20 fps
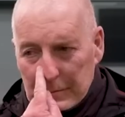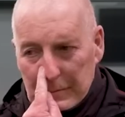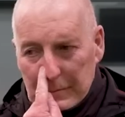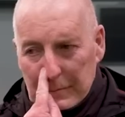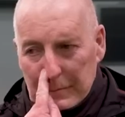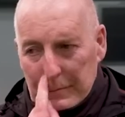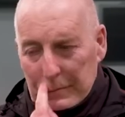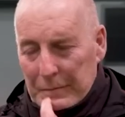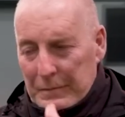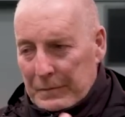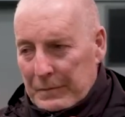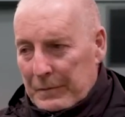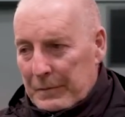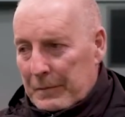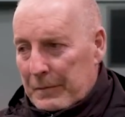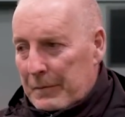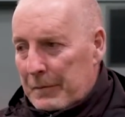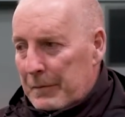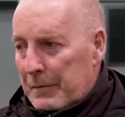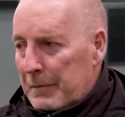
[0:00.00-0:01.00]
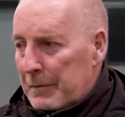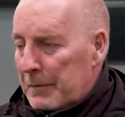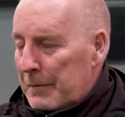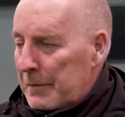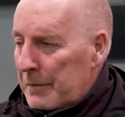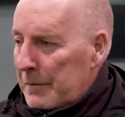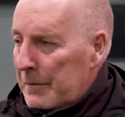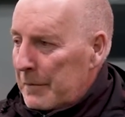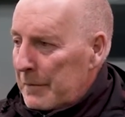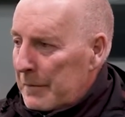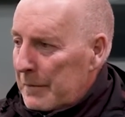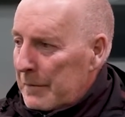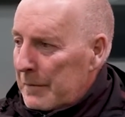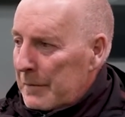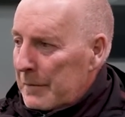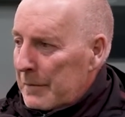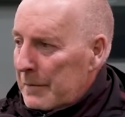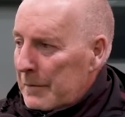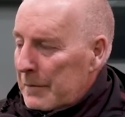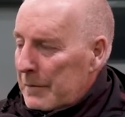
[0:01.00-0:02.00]

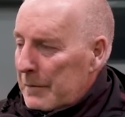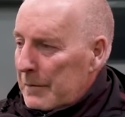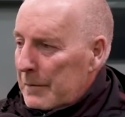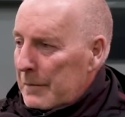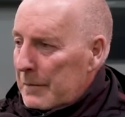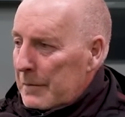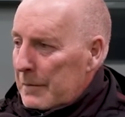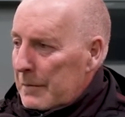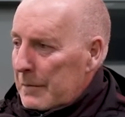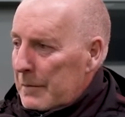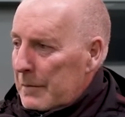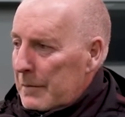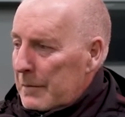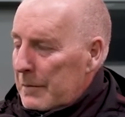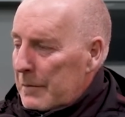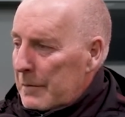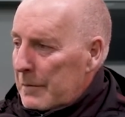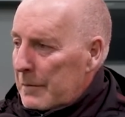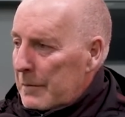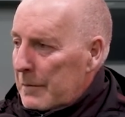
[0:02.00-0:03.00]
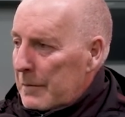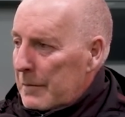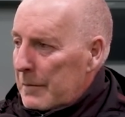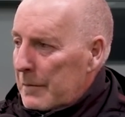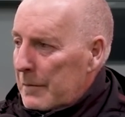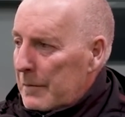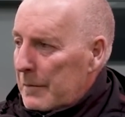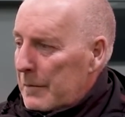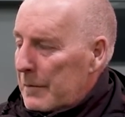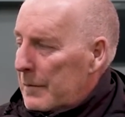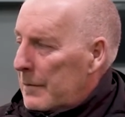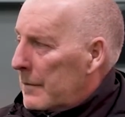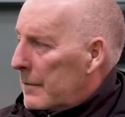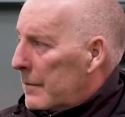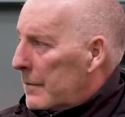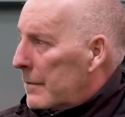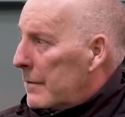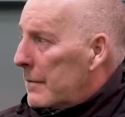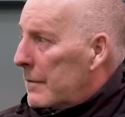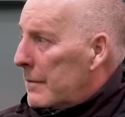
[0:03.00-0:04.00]

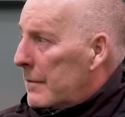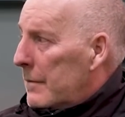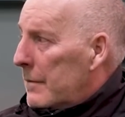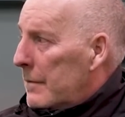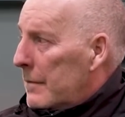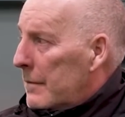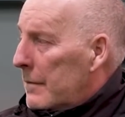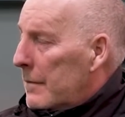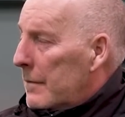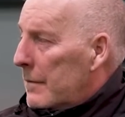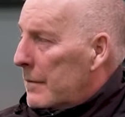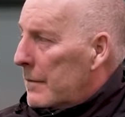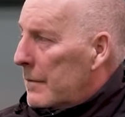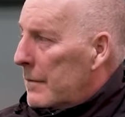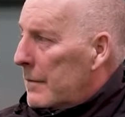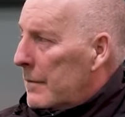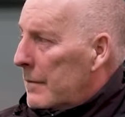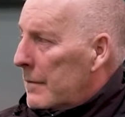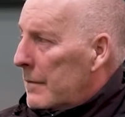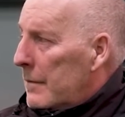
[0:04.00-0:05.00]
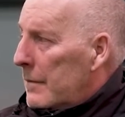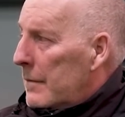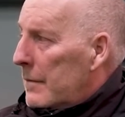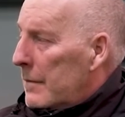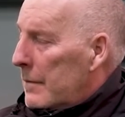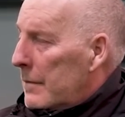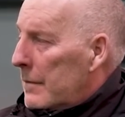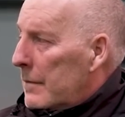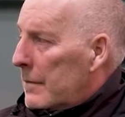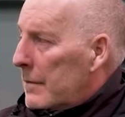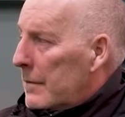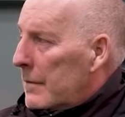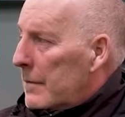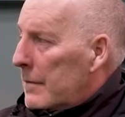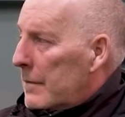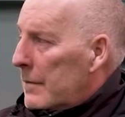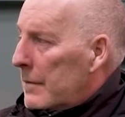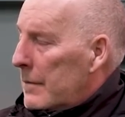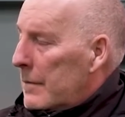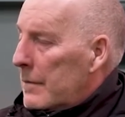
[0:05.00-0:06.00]

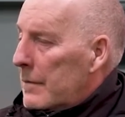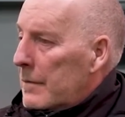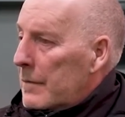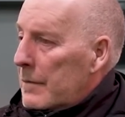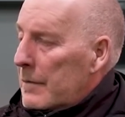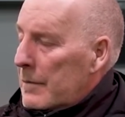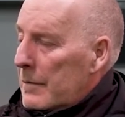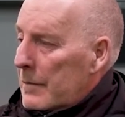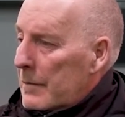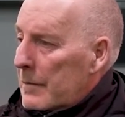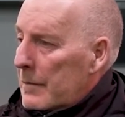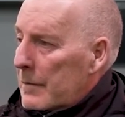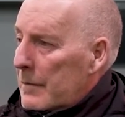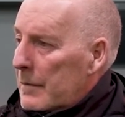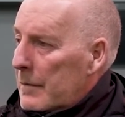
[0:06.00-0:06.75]
This person isn't speaking.